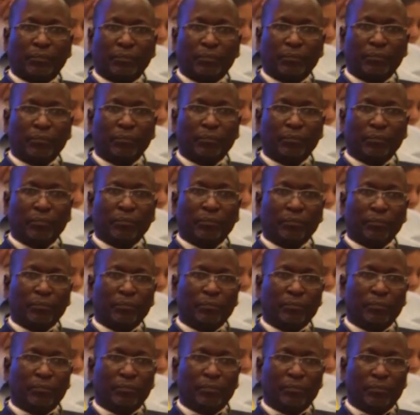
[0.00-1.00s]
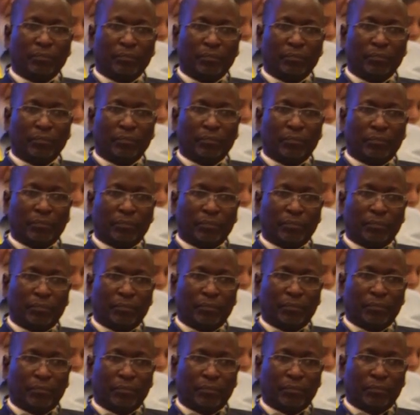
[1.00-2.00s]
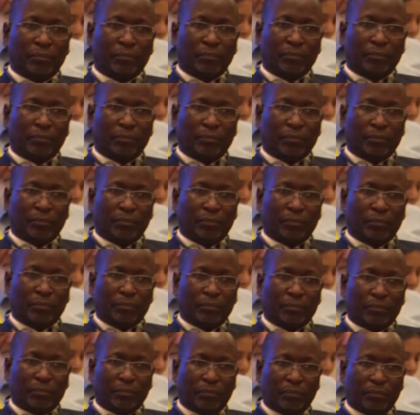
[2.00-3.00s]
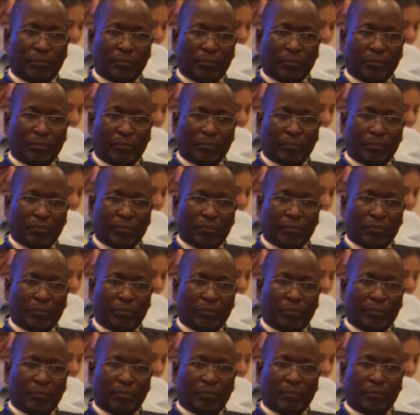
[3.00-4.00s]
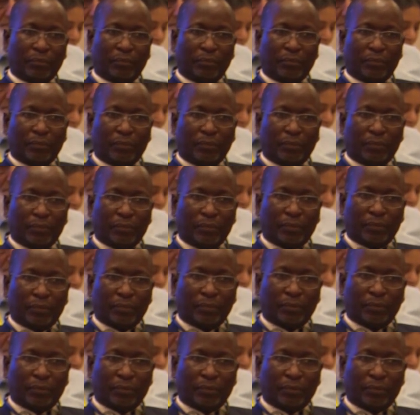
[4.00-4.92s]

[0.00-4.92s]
(not speaking)